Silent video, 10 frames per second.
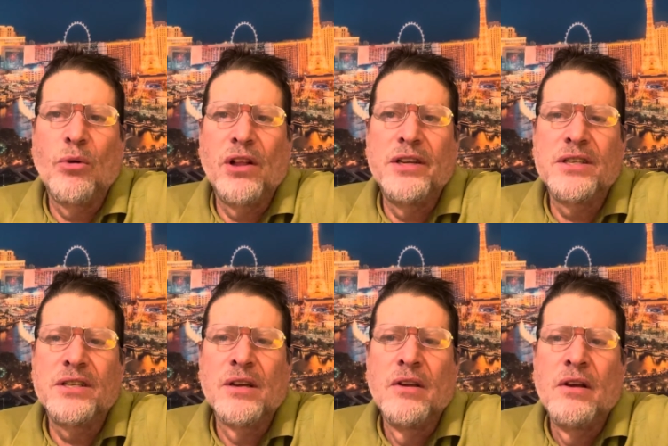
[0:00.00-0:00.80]

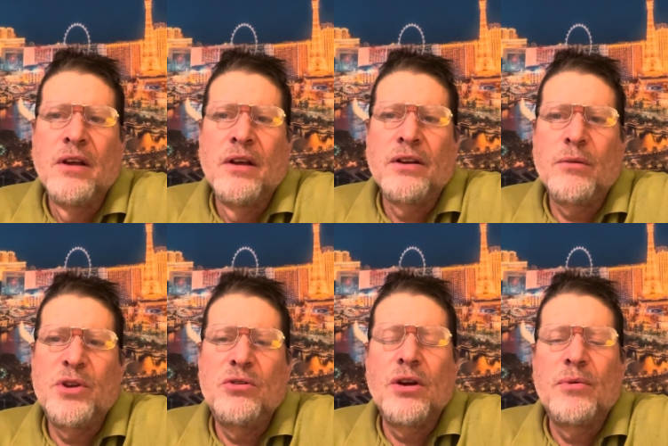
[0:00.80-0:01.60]
releases.
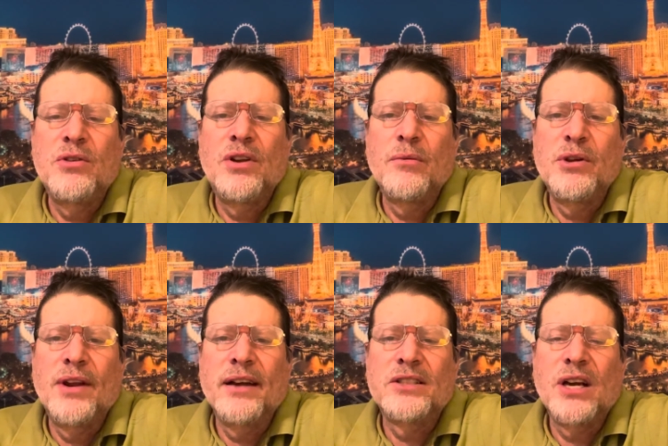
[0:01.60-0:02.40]

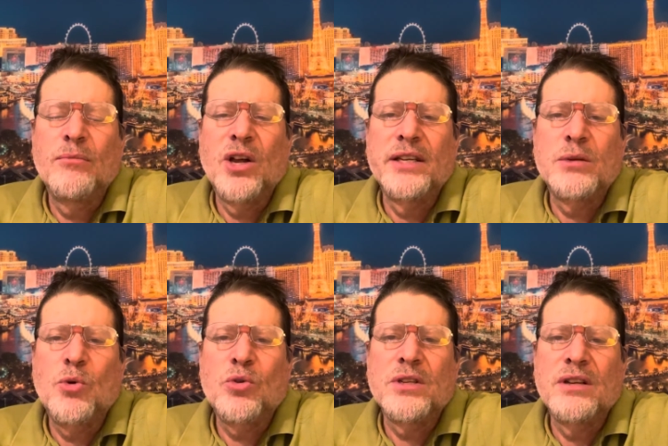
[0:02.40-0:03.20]

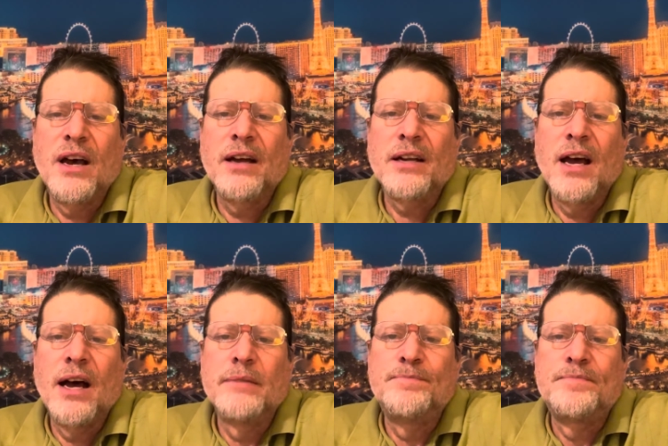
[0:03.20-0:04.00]

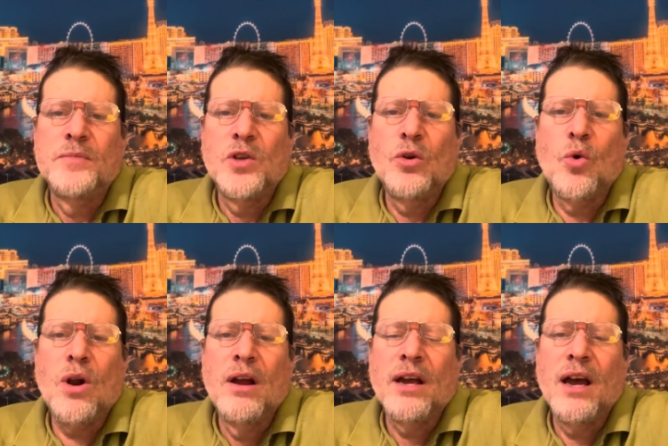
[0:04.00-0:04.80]
www.gemlinesports.com.
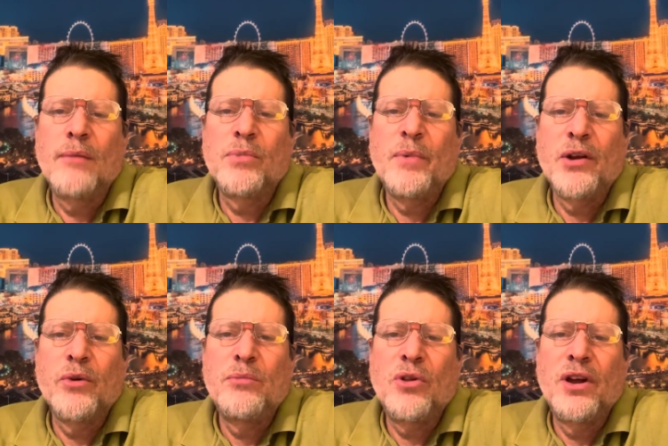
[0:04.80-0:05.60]
Your
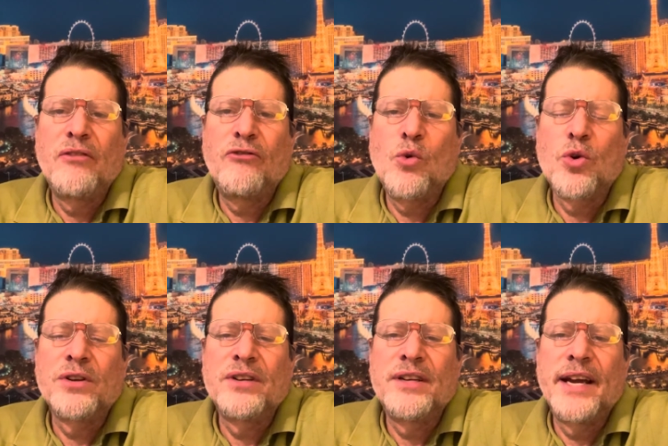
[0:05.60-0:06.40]
complimentary play for
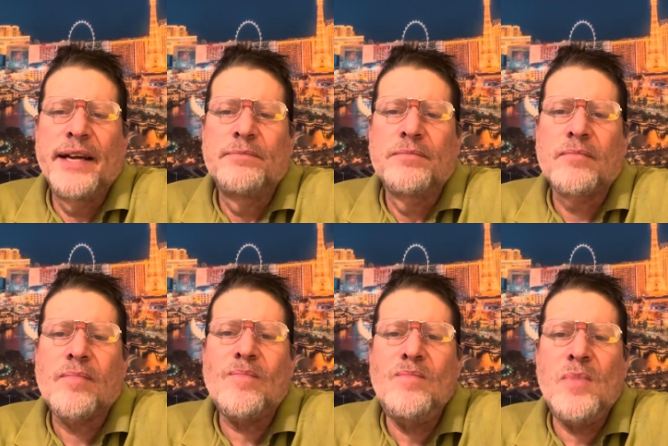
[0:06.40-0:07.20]
today
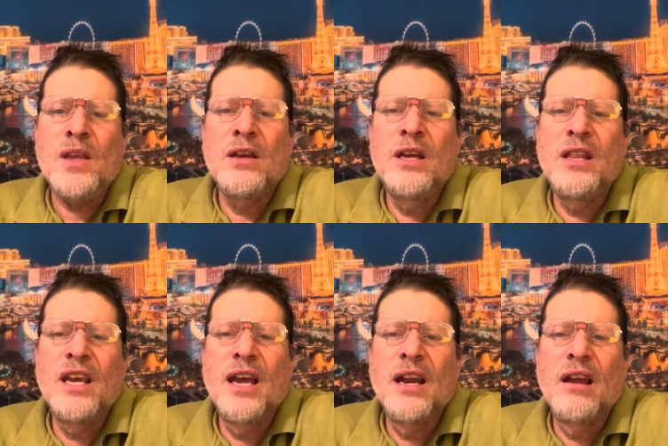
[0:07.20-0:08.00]
in the
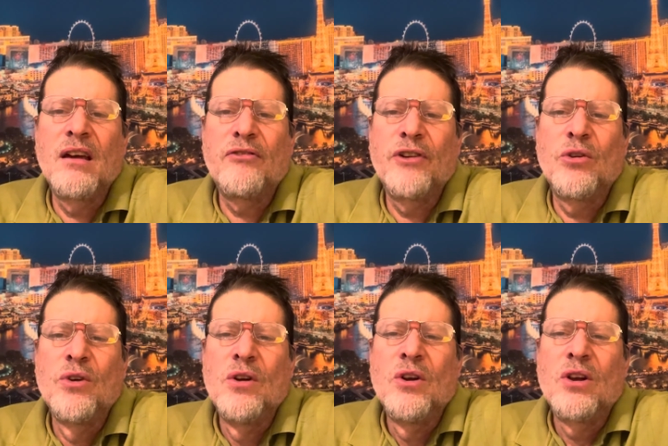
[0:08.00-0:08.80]
NFL.
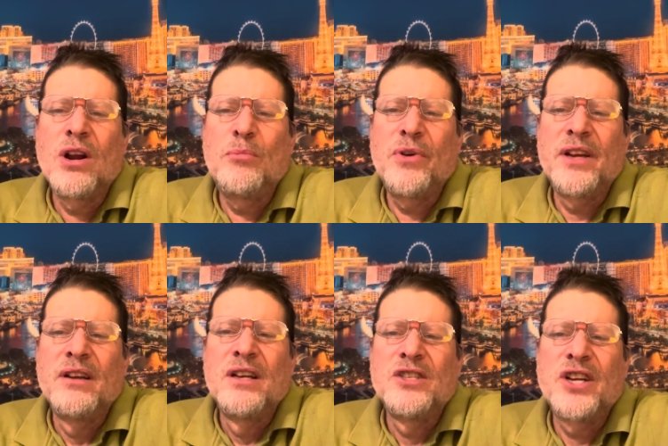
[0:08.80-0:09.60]
I'm going to play
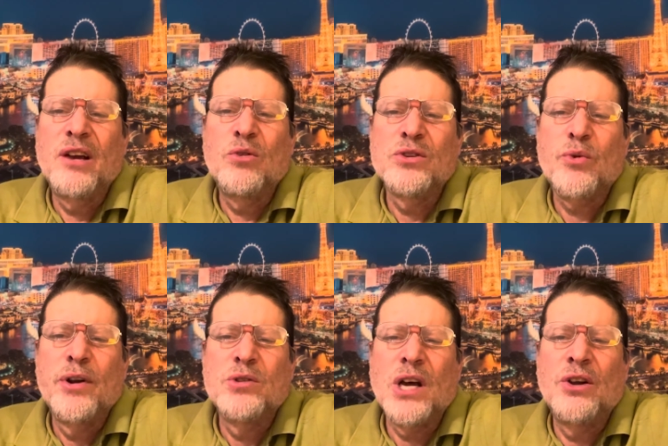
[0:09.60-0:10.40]
Jaguars
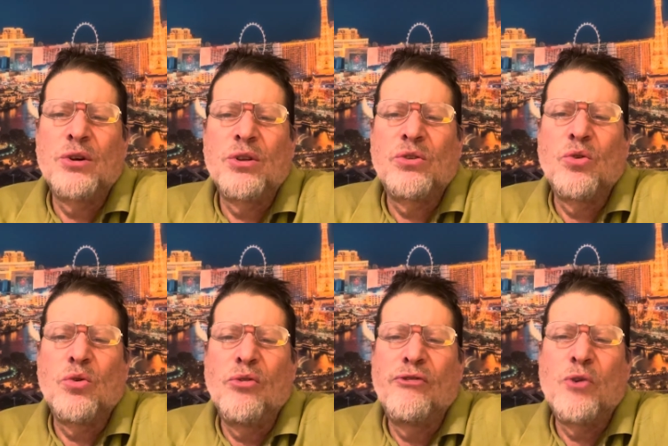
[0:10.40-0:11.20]
Raiders under the
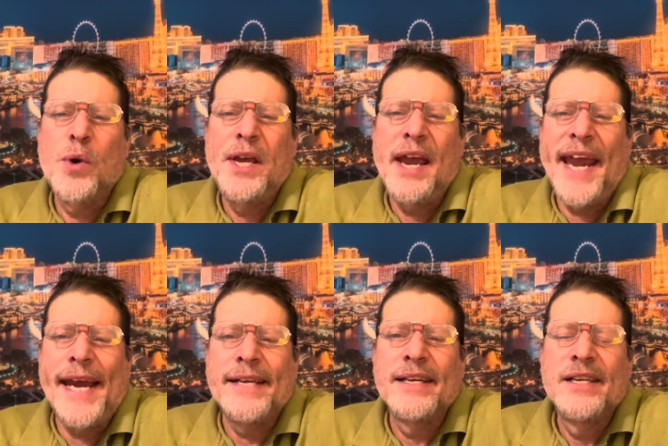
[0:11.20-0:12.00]
total
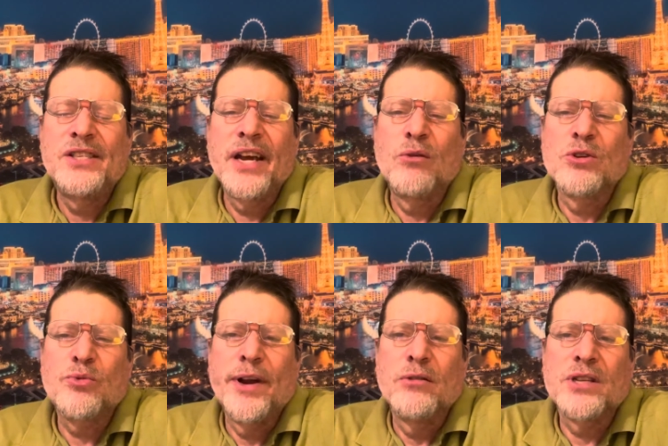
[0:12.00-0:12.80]
48. Jaguars
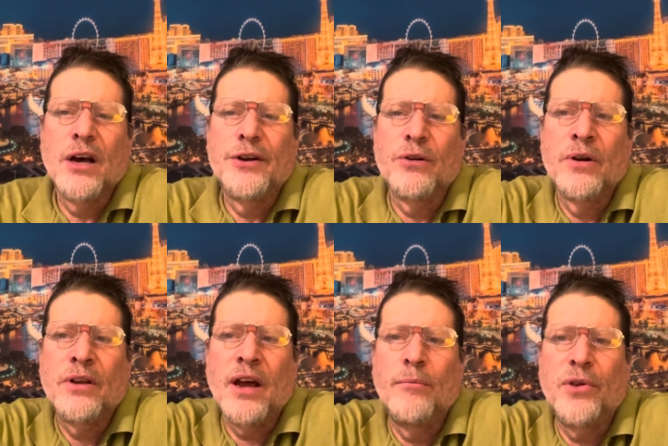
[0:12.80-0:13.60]
Raiders under
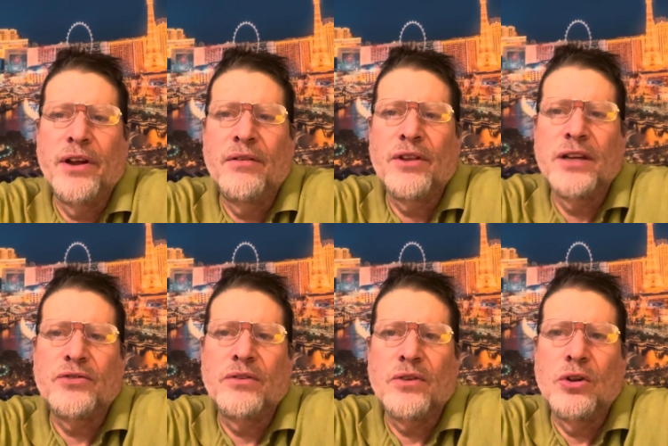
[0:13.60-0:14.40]
comp play.
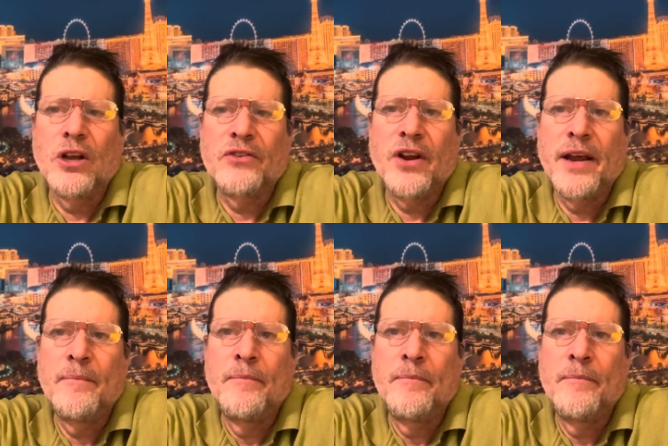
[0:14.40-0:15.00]
Thanks. Good luck today.